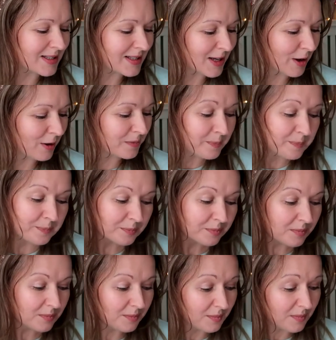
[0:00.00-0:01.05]
So
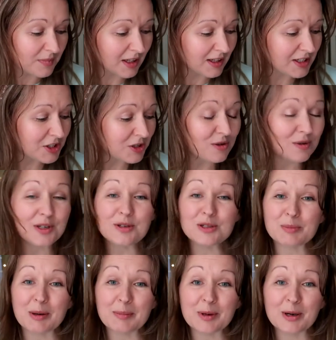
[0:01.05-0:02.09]
I do
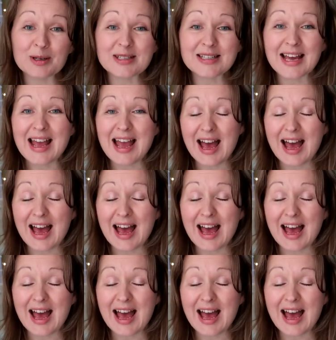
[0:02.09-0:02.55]
use my mugs,